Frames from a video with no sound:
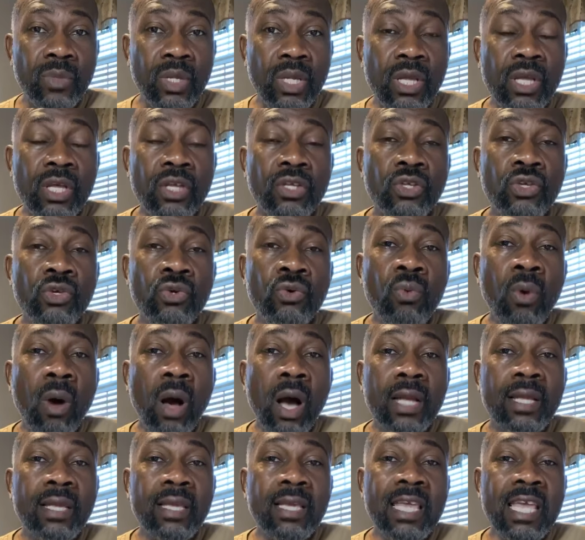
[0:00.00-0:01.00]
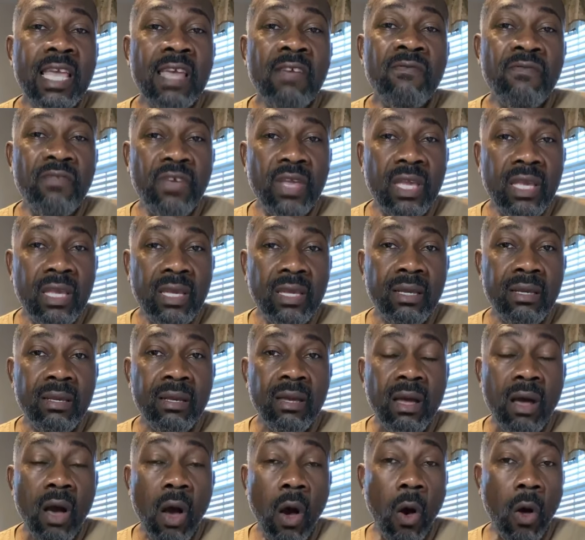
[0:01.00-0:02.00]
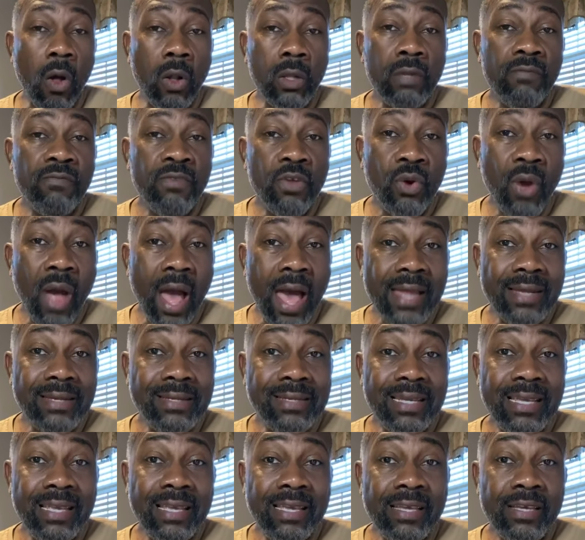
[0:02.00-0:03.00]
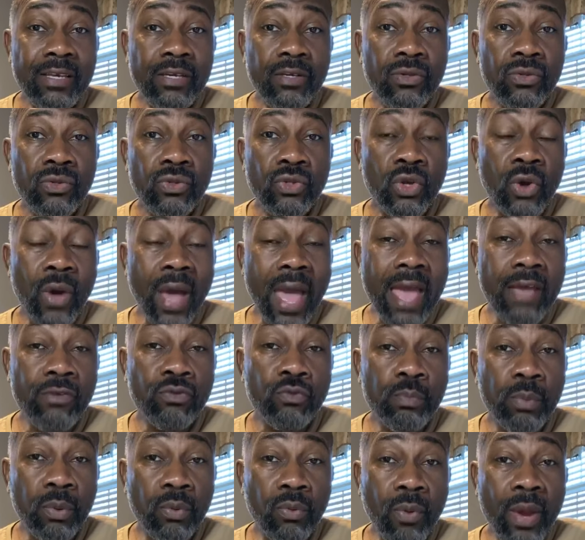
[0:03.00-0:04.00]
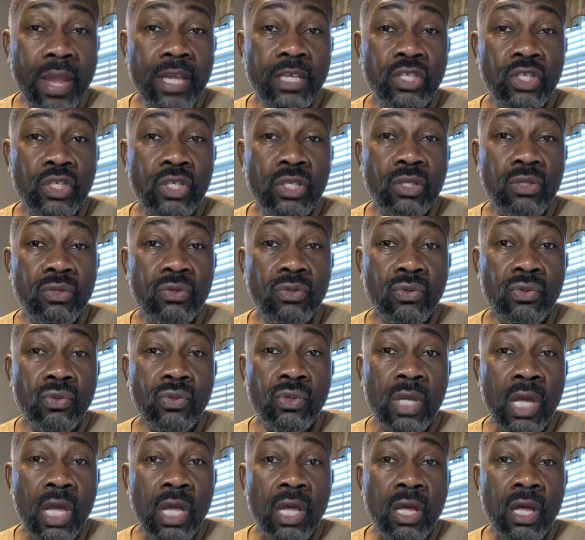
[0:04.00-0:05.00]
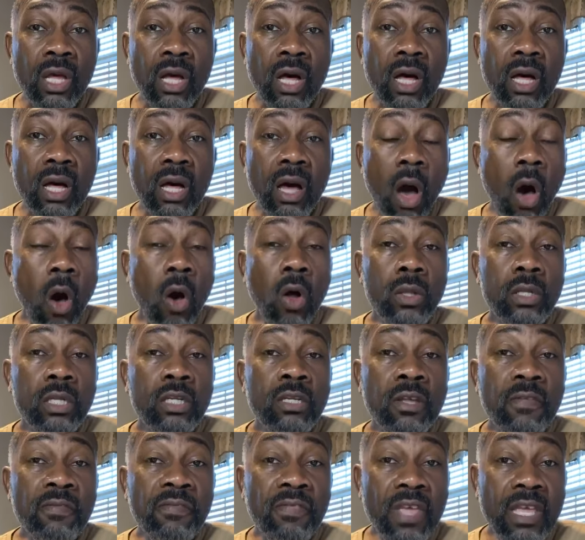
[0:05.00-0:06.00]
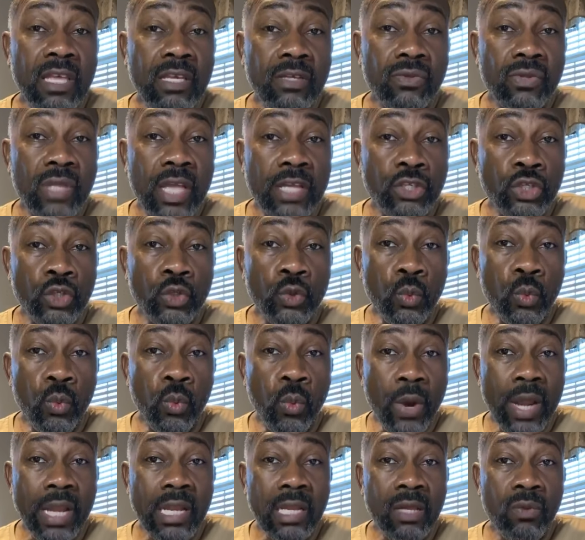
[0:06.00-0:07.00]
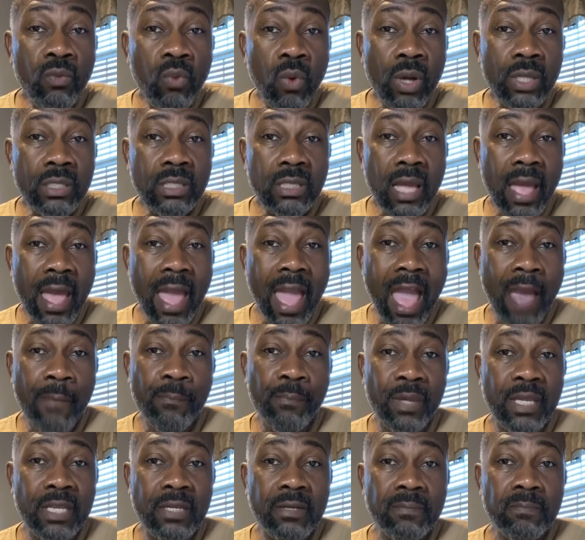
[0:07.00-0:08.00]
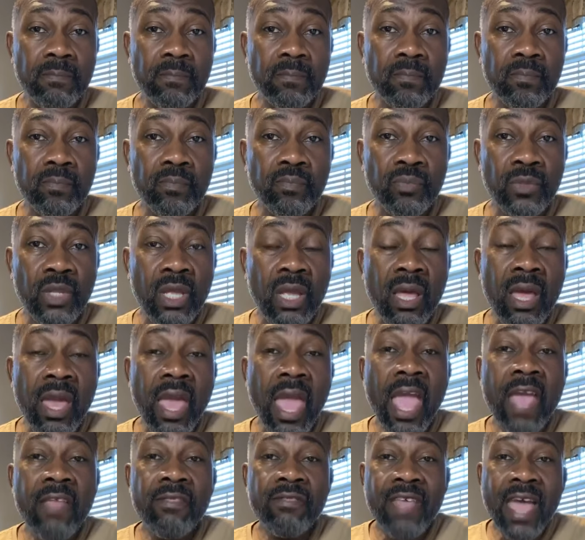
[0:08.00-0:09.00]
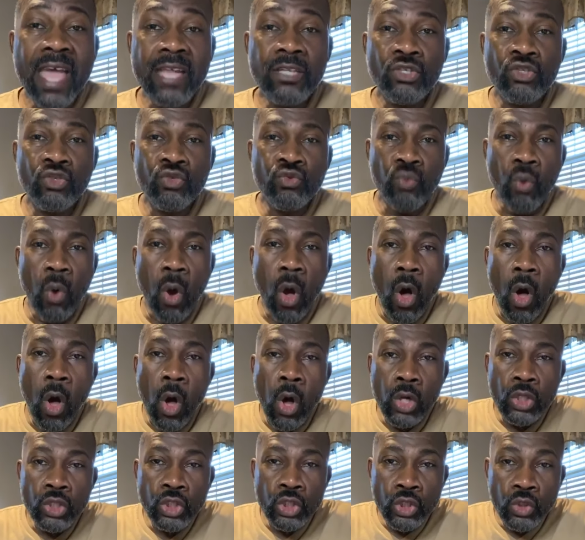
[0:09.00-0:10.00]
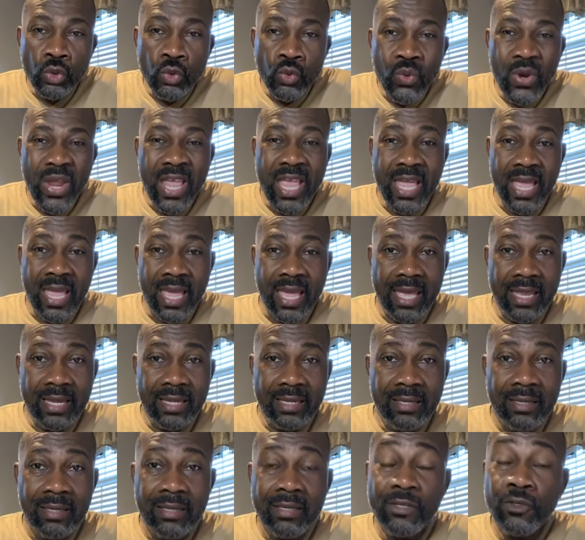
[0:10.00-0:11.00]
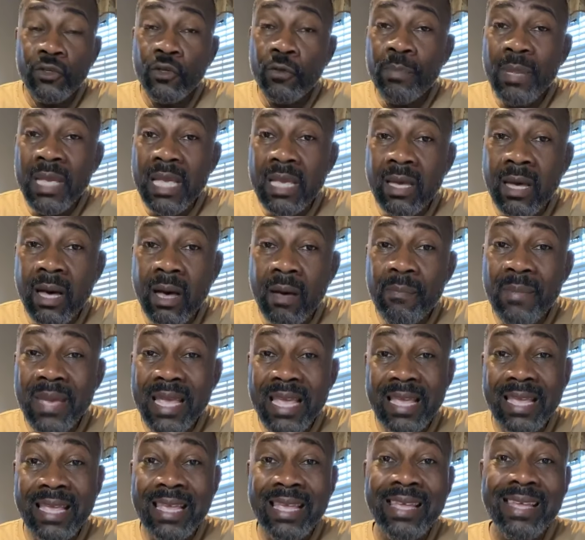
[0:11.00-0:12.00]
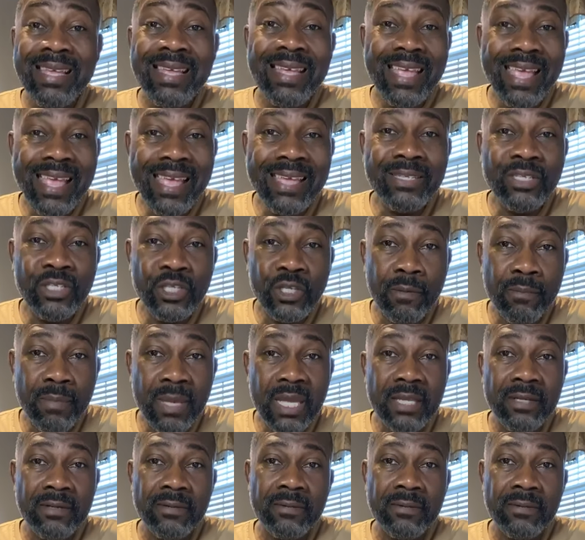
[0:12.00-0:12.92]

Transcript: you are giving all of your ideas, your aspirations, all of the things that you really want to happen. And that draws you in to becoming intimate.